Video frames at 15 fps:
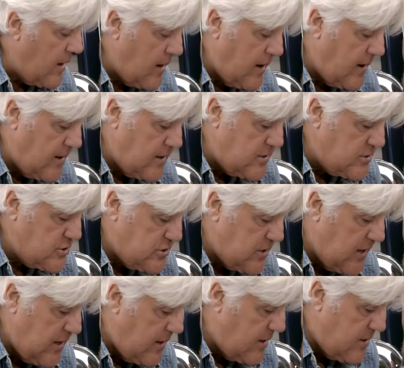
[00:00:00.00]
I, it's,
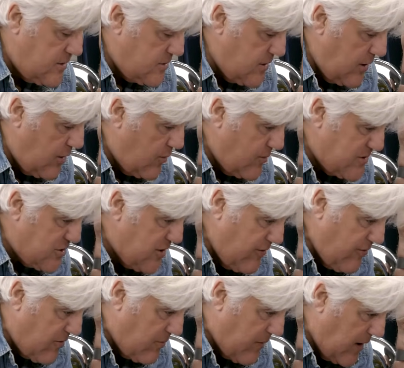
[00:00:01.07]
it, you know, it's
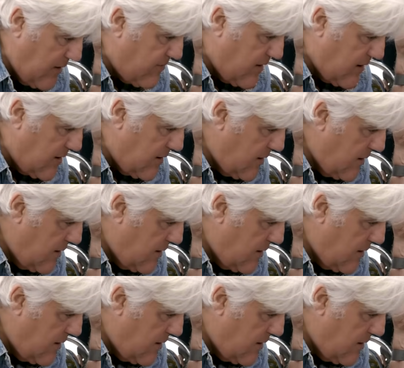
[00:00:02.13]
just amazing